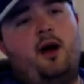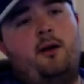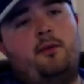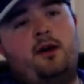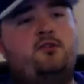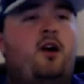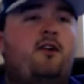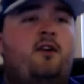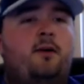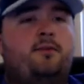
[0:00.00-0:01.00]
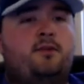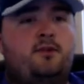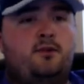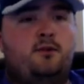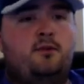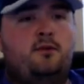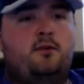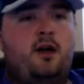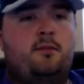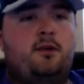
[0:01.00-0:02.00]
I drive up to
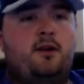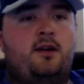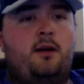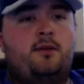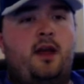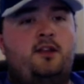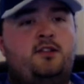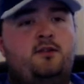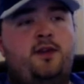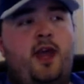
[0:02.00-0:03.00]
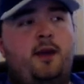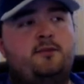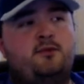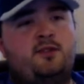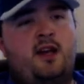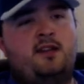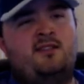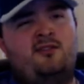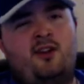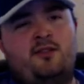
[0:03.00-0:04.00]
Glen Burnie, up to HQ Games, which
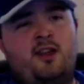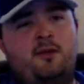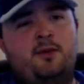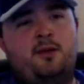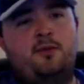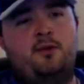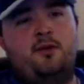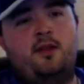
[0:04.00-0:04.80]
has around 10 people,